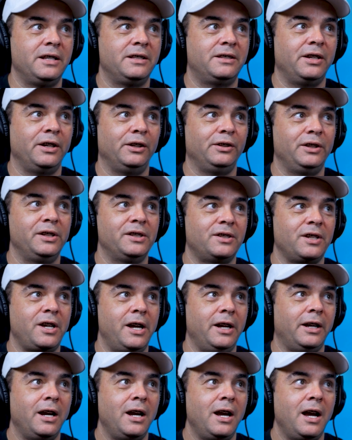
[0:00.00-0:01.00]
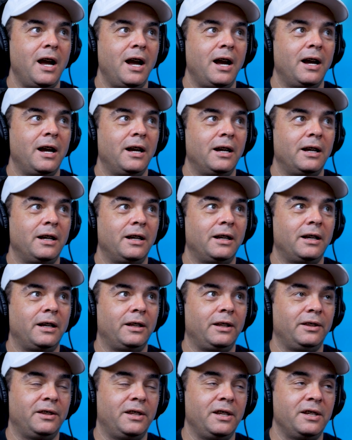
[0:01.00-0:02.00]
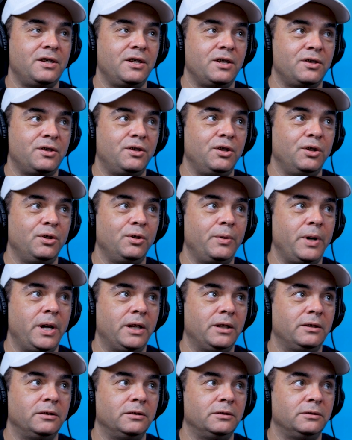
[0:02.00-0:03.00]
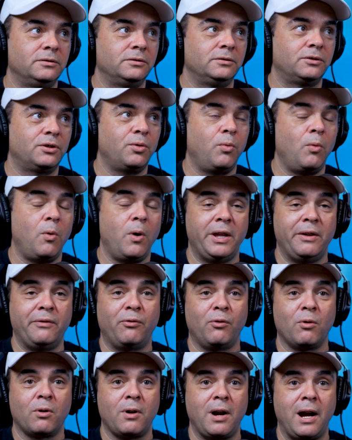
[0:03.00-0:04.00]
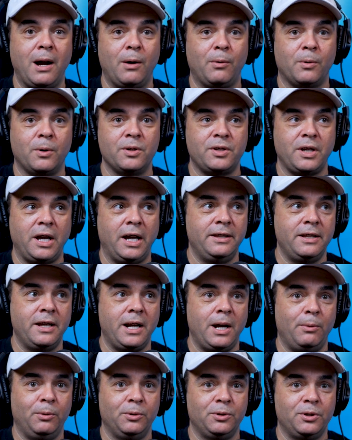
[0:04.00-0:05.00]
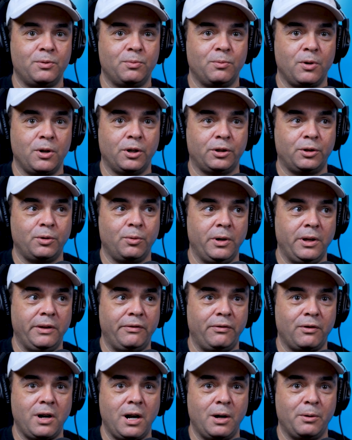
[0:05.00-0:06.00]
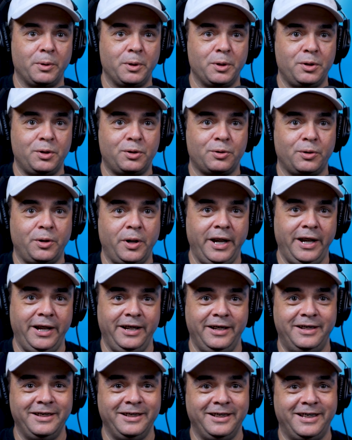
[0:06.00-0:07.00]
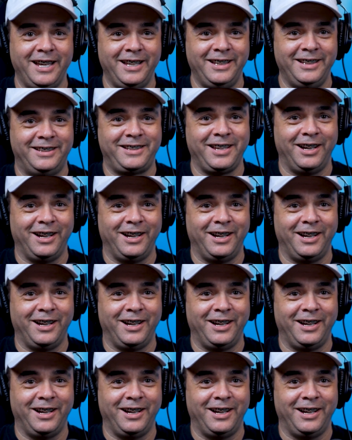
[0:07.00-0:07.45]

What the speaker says: until it's like, this is due in 24 hours, and then I will just work 24 hours straight and get it